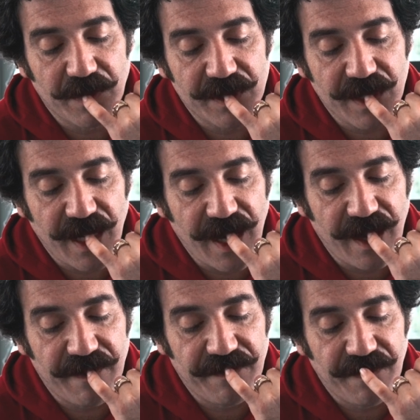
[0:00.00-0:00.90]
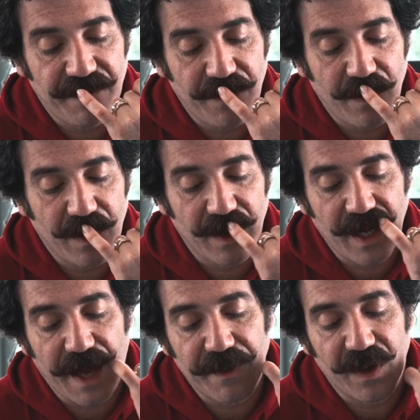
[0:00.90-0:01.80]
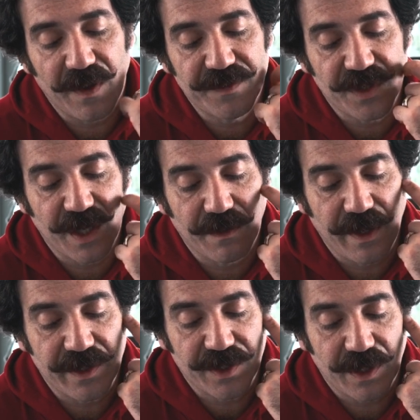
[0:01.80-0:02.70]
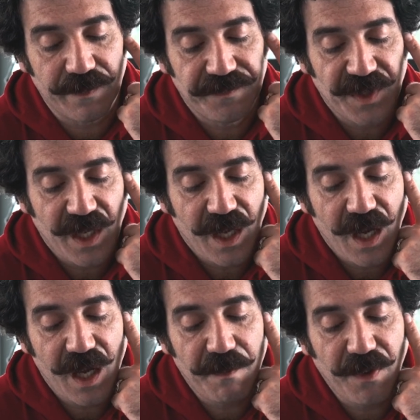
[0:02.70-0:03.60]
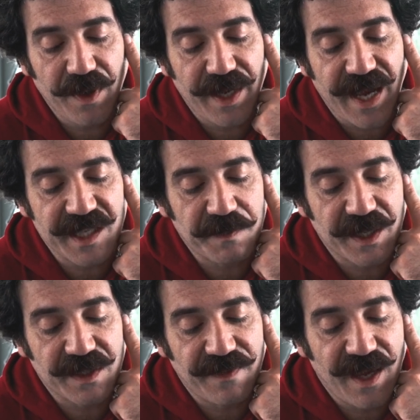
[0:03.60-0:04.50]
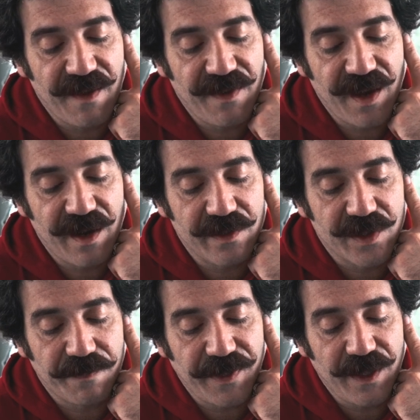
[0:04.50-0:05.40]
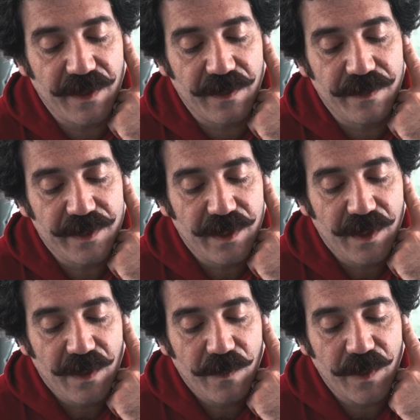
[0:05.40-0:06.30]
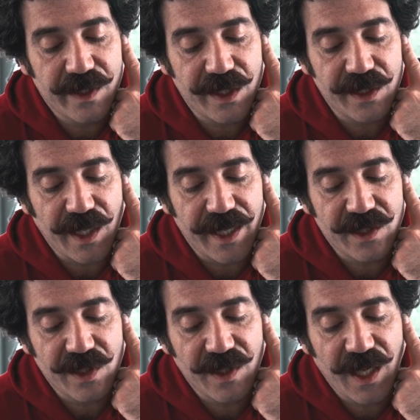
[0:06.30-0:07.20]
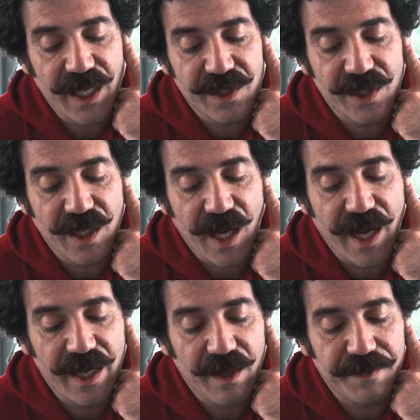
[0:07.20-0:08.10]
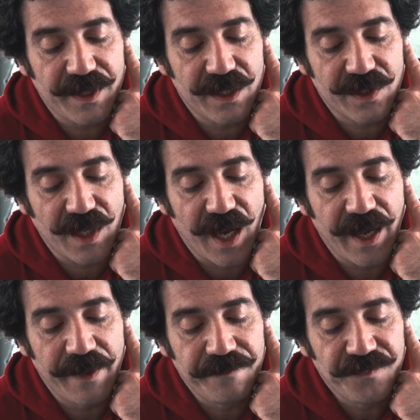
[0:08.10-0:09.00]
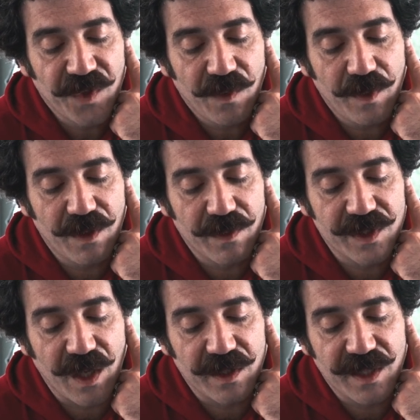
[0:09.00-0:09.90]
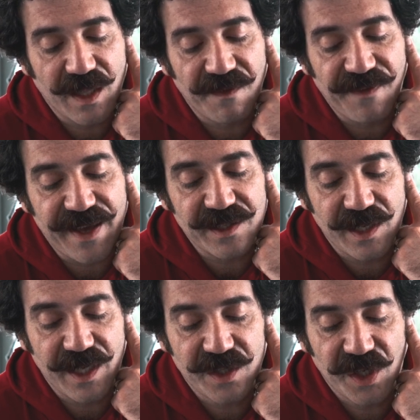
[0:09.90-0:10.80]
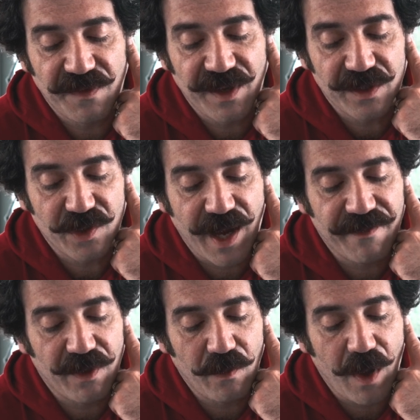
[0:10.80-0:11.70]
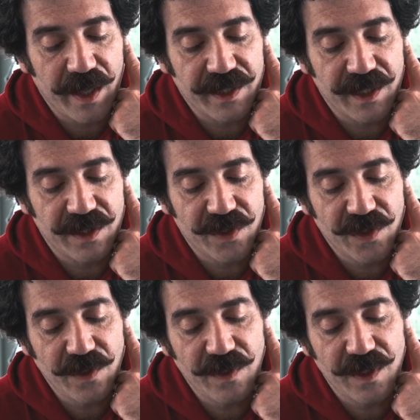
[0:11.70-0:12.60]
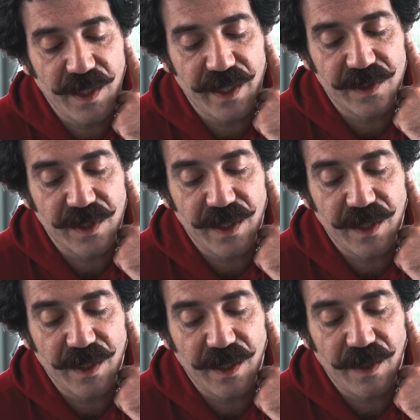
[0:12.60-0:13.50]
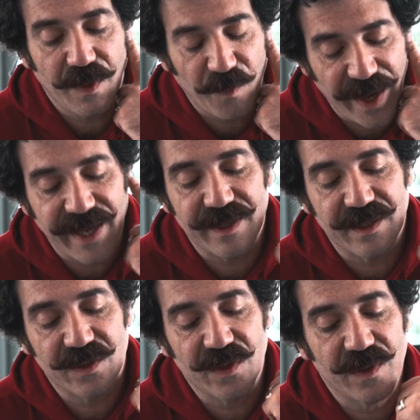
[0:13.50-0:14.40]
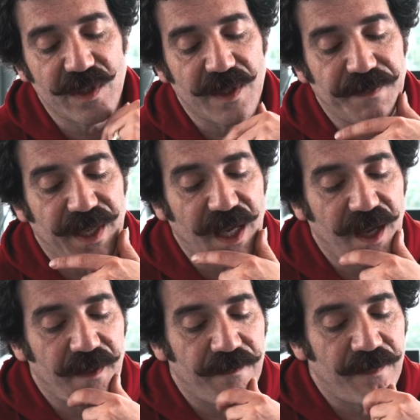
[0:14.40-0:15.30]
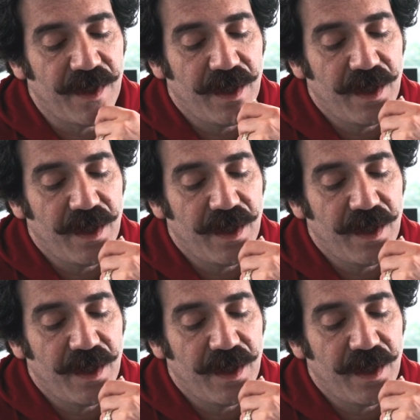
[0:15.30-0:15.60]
was to have for Kabakov's generation. An important aspect of the aviator's appeal was his isolation high up in the sky, with the result that the fascination of air travel waned as soon as it became